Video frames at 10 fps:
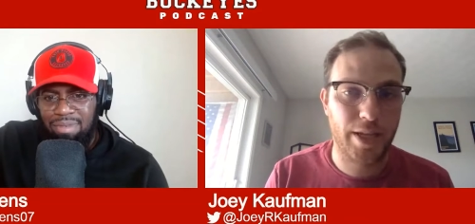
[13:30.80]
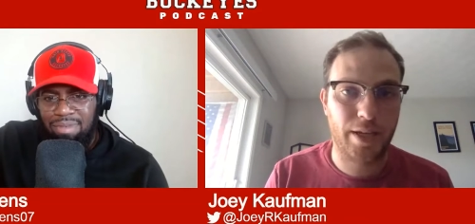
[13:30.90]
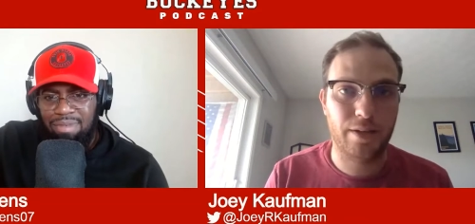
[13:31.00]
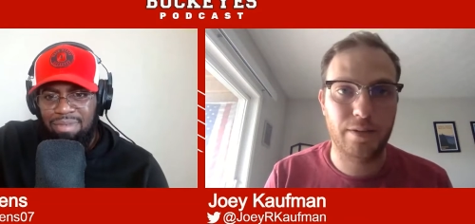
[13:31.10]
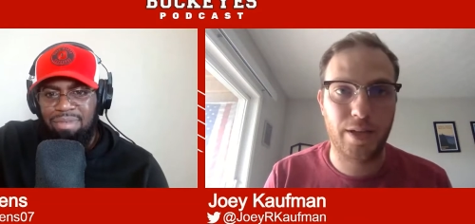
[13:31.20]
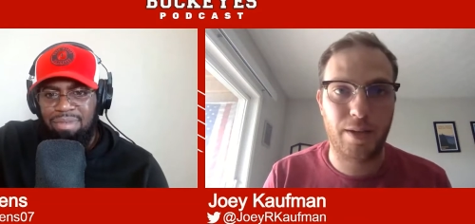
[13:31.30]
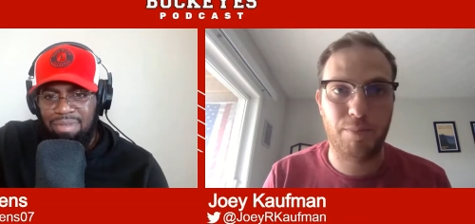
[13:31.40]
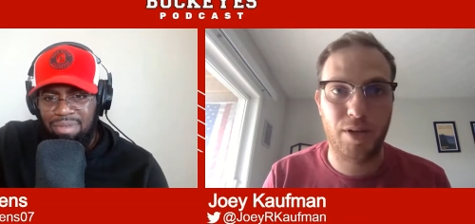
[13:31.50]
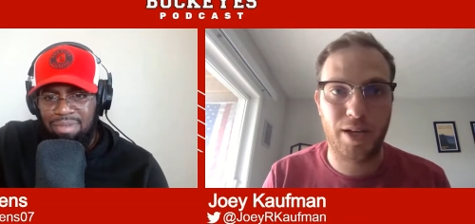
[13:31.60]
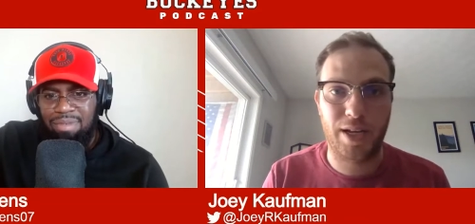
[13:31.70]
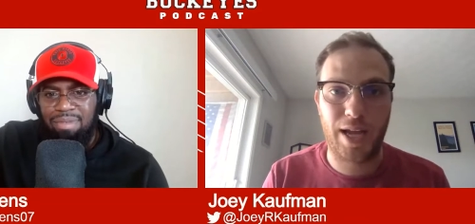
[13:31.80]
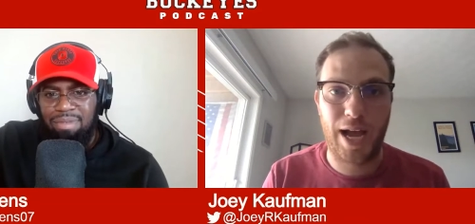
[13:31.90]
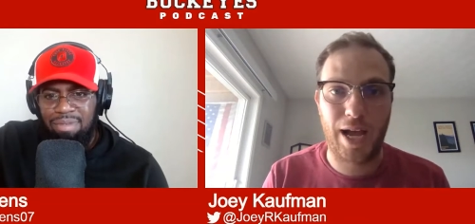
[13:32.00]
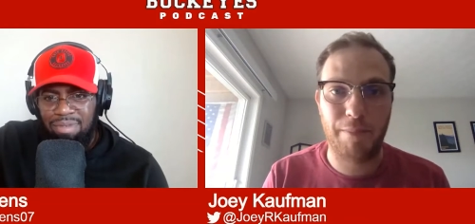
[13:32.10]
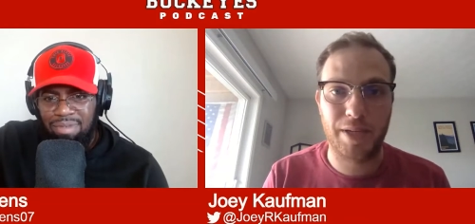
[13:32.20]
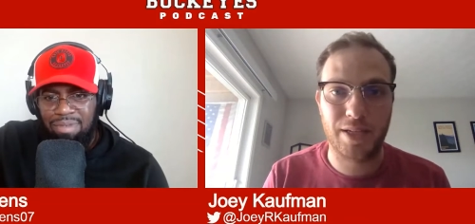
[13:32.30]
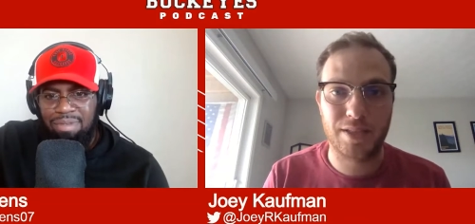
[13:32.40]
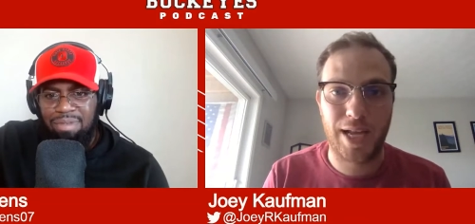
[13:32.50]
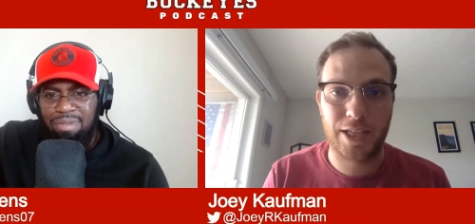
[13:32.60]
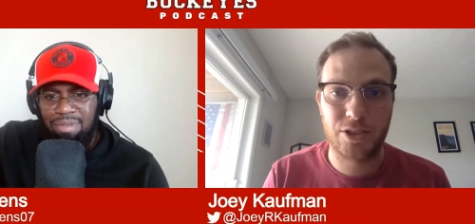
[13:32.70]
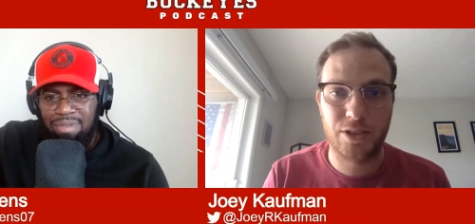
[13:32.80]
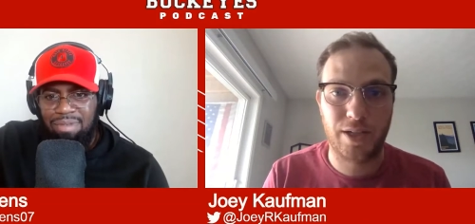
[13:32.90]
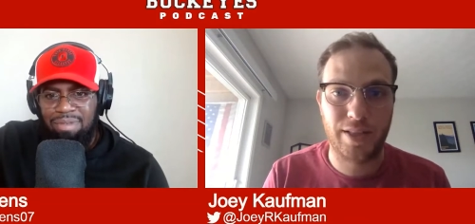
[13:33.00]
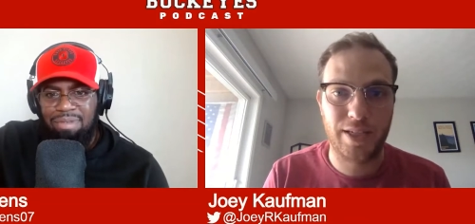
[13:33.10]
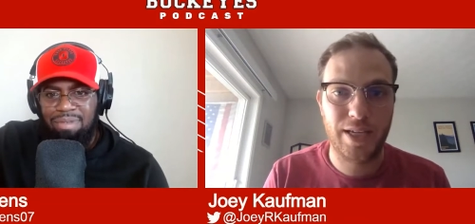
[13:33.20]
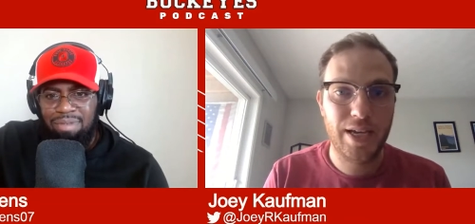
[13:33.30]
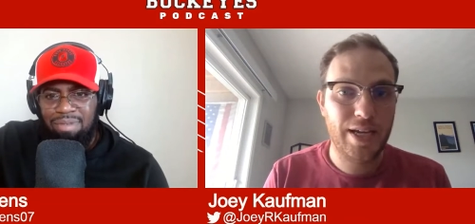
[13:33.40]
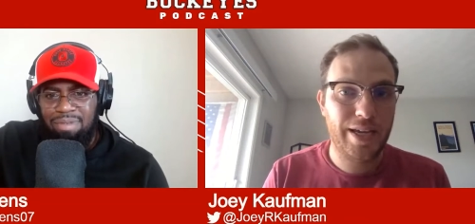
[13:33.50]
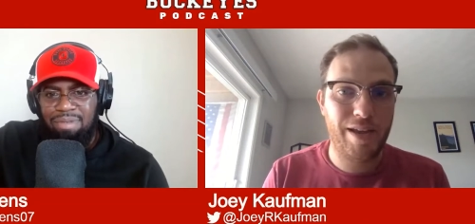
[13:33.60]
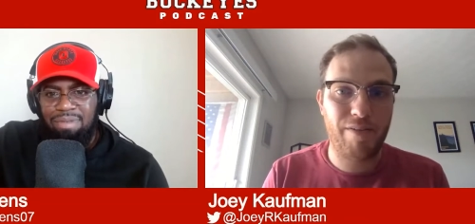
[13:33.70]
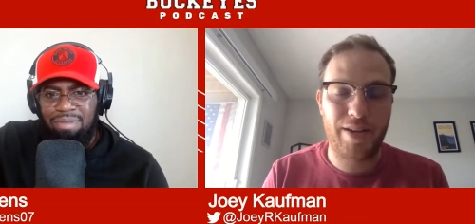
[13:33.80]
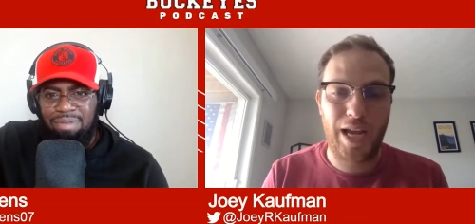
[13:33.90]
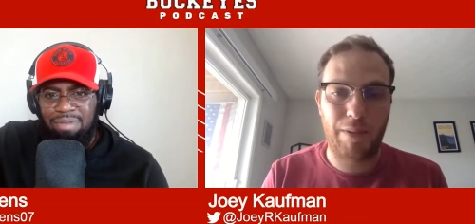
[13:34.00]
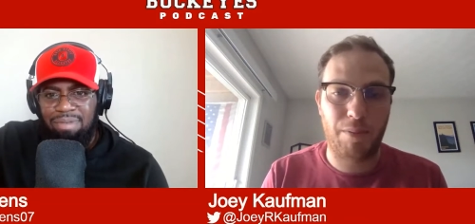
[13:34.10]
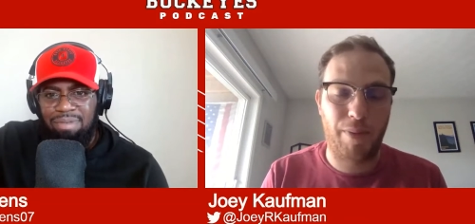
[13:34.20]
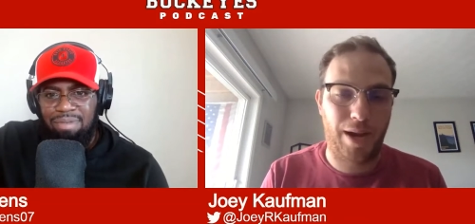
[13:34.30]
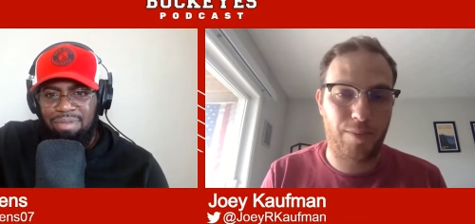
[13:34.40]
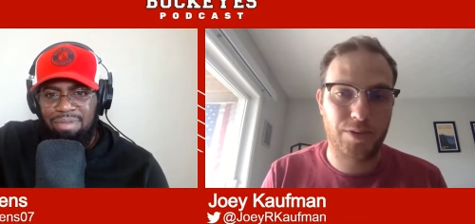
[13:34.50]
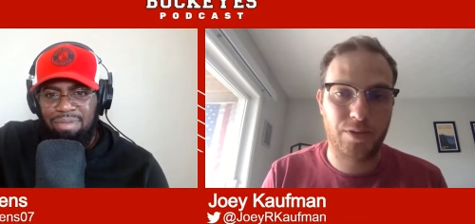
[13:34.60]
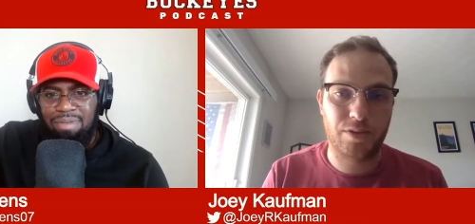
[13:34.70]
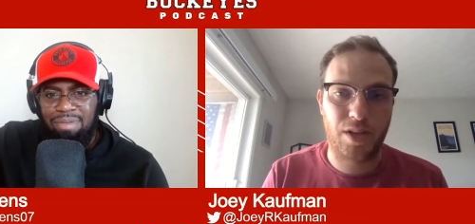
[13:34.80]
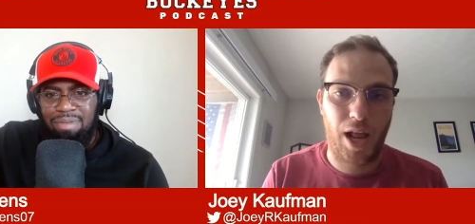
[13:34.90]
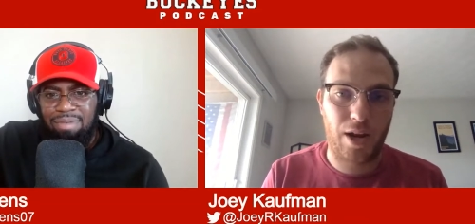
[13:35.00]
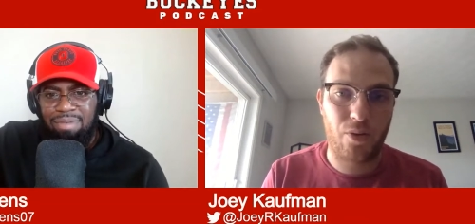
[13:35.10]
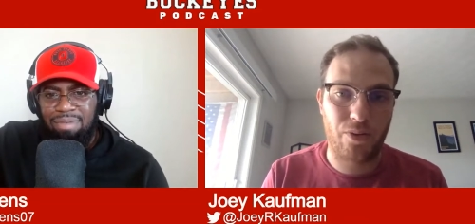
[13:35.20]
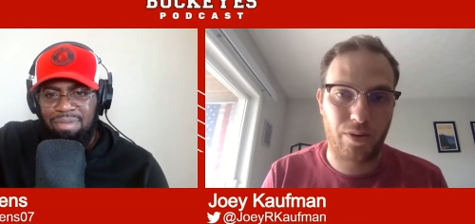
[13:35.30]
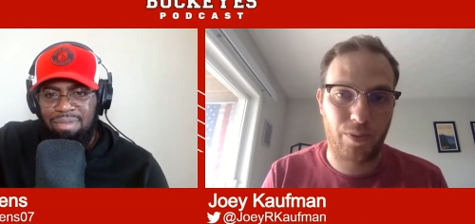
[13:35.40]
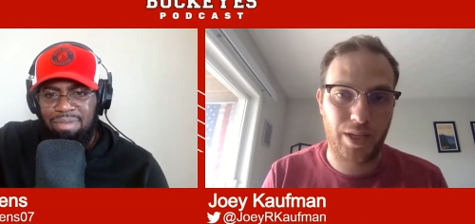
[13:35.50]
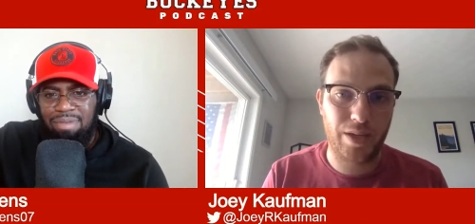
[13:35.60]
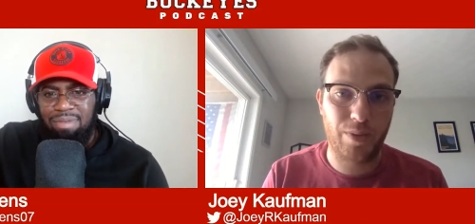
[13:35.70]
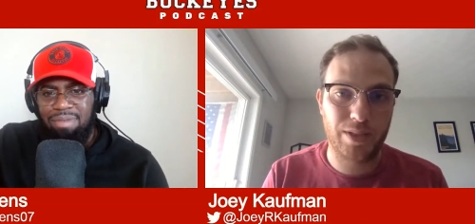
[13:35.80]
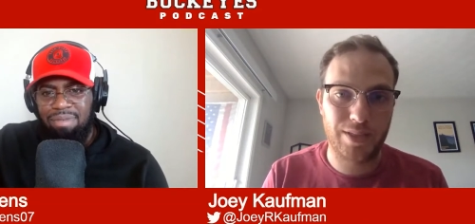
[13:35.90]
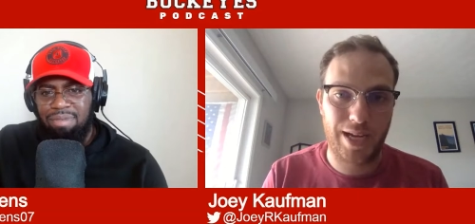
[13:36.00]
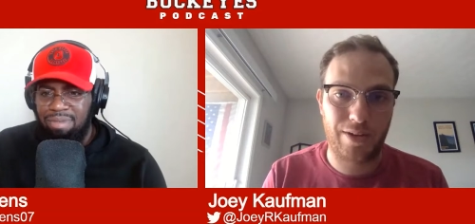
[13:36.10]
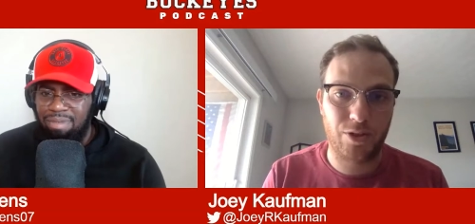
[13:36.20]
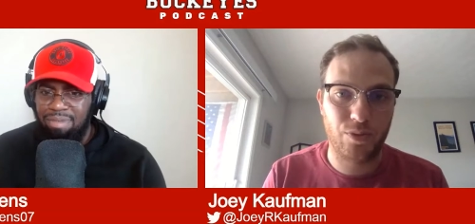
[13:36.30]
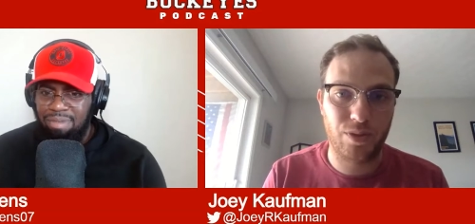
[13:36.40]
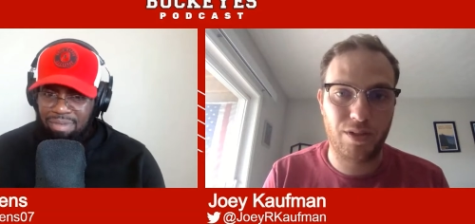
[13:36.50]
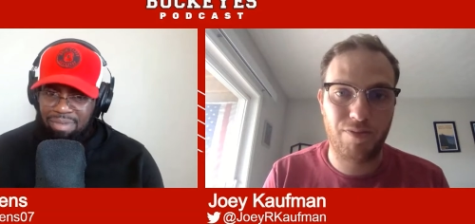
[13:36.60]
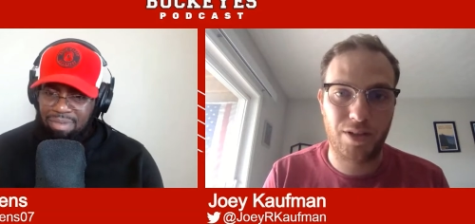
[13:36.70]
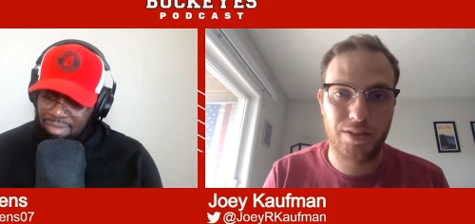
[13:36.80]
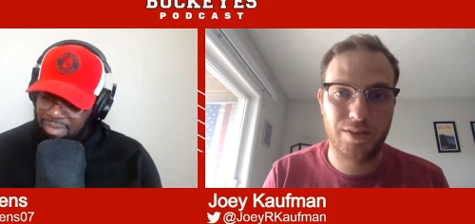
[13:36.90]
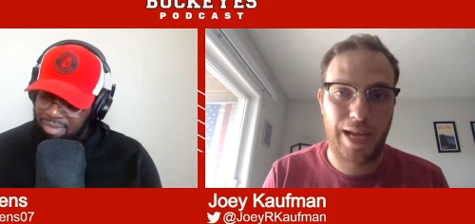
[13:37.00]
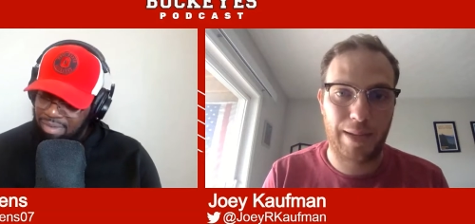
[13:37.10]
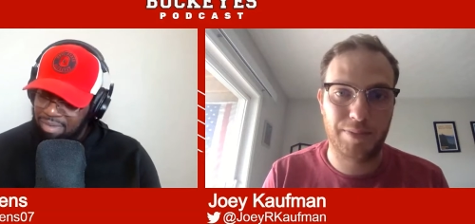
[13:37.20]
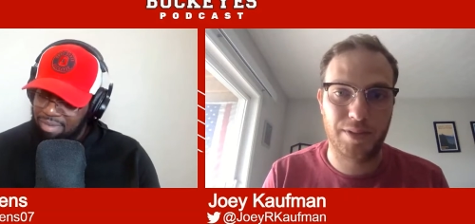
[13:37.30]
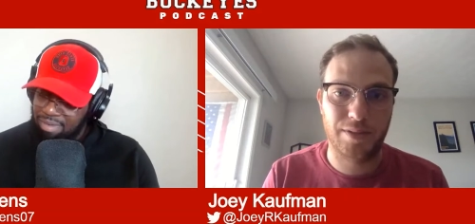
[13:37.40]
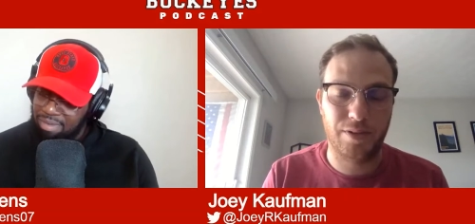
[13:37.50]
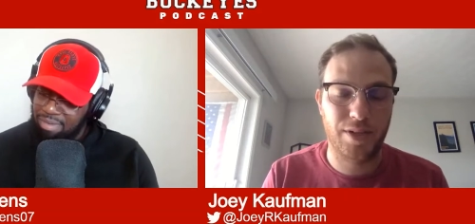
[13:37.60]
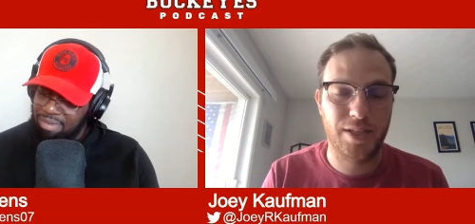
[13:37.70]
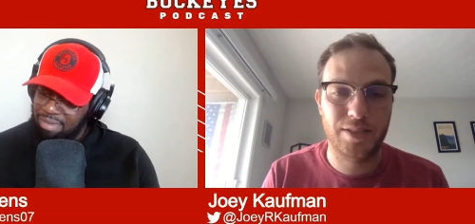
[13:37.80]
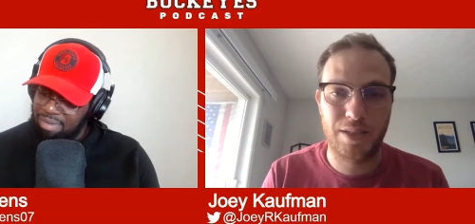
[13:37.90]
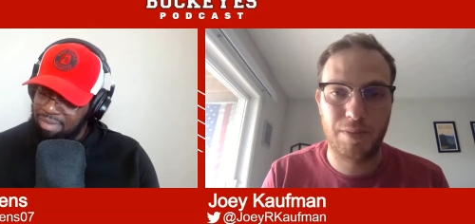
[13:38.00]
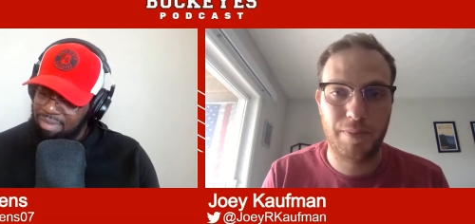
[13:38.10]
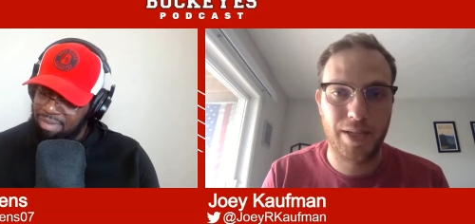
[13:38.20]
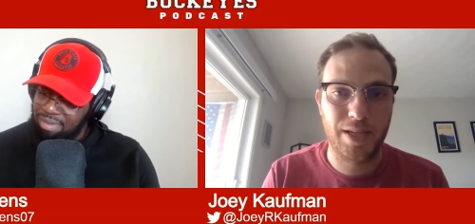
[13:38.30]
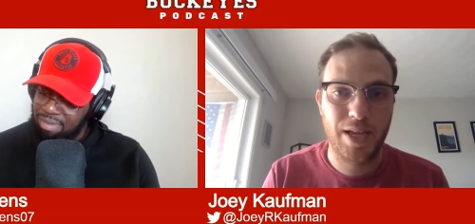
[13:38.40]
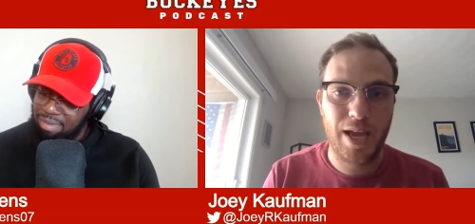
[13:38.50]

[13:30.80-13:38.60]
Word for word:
Speaker 1: they can they can plug in a guy. Because last year, I think even Cameron Brown was their slot corner. When he went down, you really felt his absence. There didn't seem to be